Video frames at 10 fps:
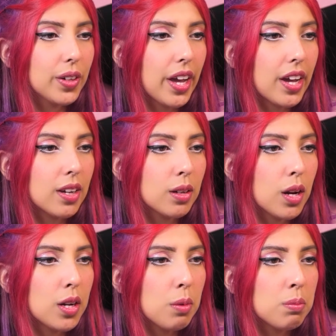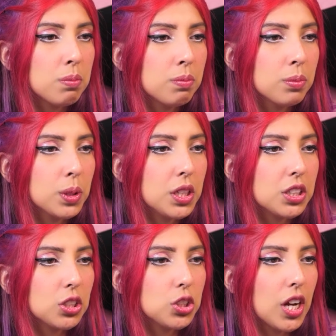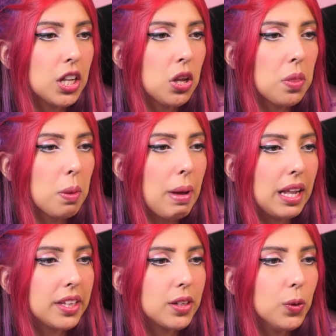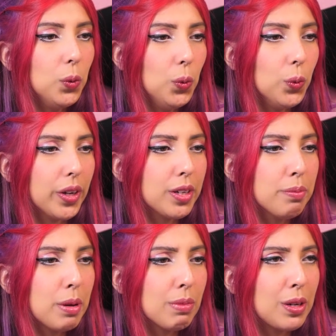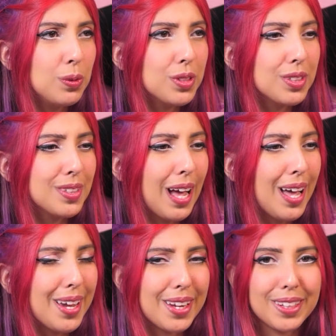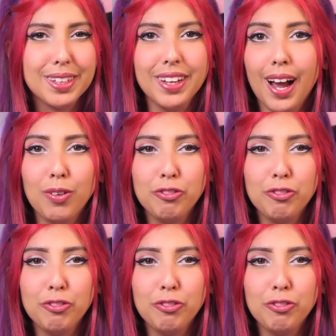Okay, I am Putting the gel on the belly. Ooh, I can make my own design. How